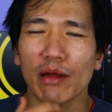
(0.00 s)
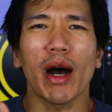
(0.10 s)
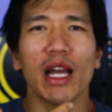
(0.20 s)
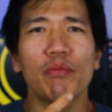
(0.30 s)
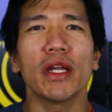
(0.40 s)
in
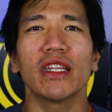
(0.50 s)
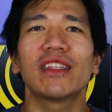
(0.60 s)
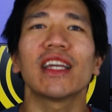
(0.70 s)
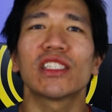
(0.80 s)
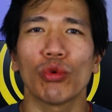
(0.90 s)
my
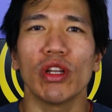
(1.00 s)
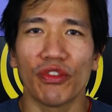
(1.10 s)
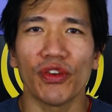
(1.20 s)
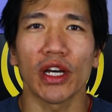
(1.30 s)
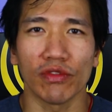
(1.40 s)
opinion, takes away
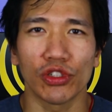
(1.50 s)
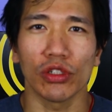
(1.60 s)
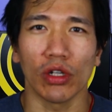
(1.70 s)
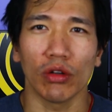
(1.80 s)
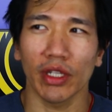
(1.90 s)
the fun of
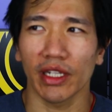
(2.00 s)
judo,